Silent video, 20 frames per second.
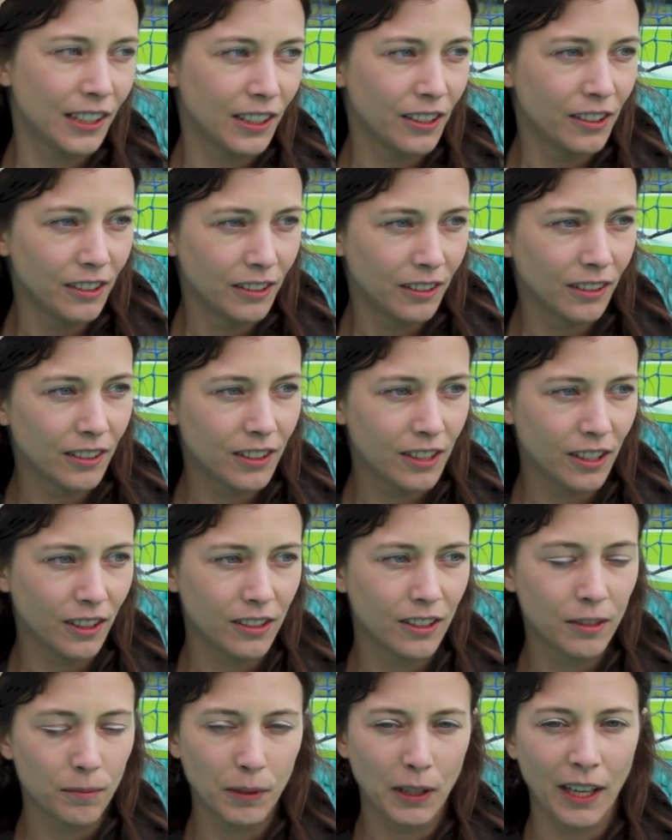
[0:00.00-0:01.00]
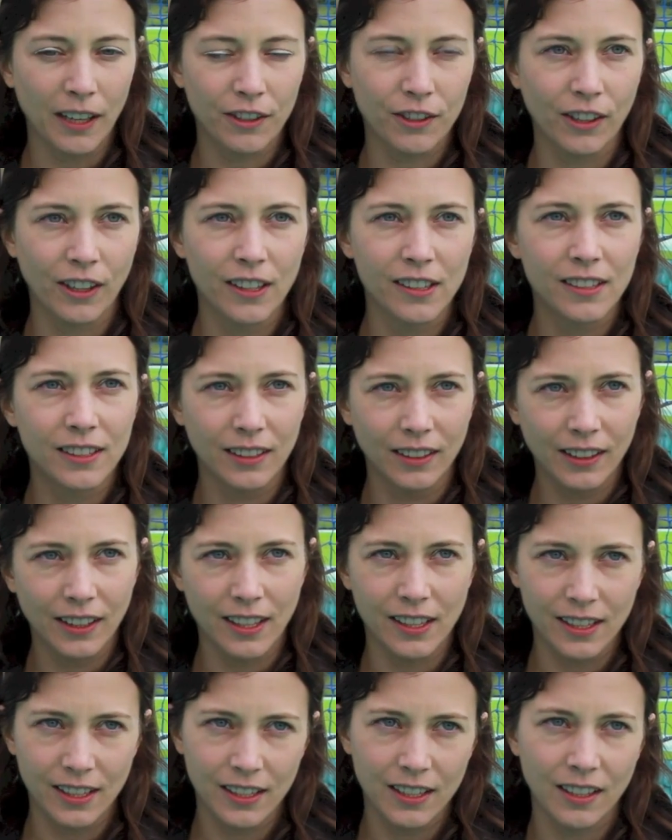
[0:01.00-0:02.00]
to some electrodes and
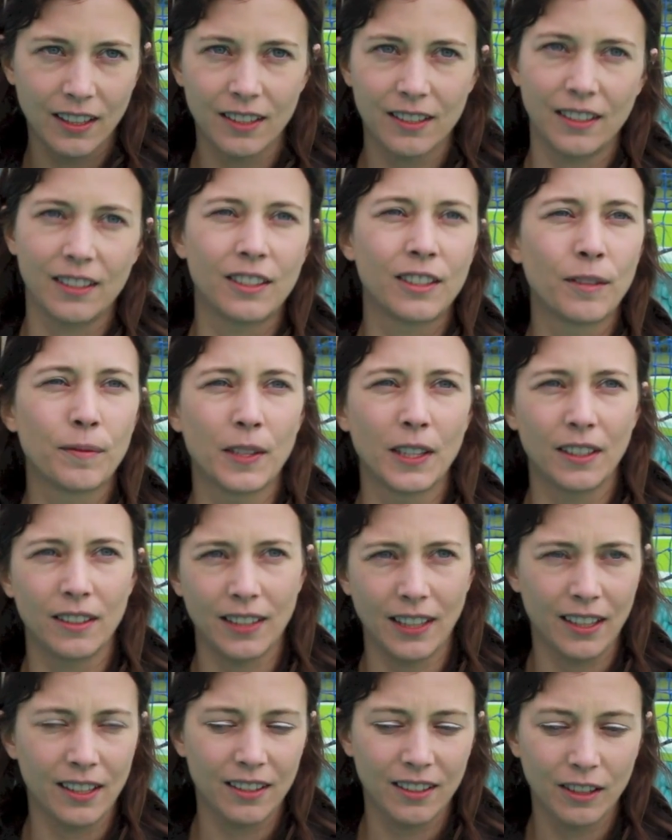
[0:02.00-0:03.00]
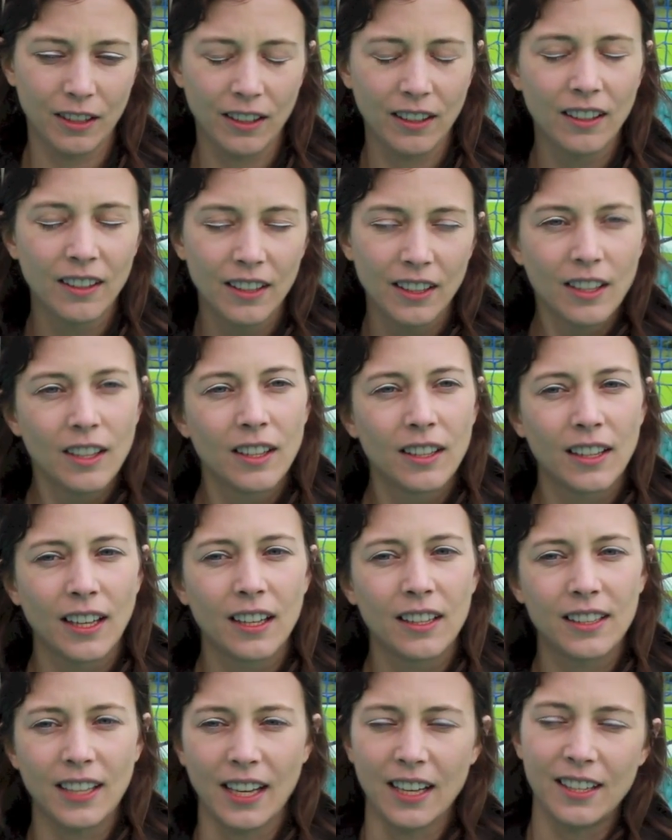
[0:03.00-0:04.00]
connected to the system that takes
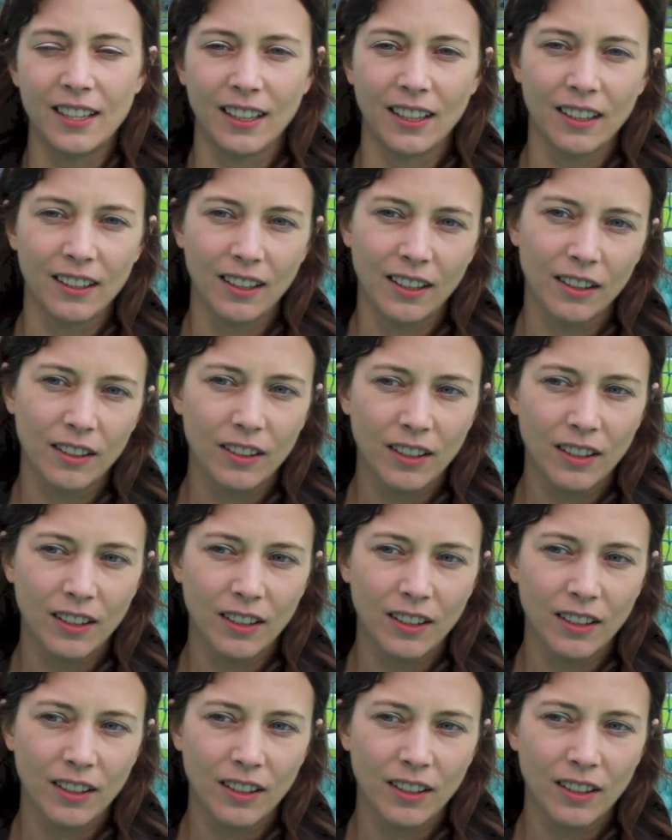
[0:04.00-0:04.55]
their data,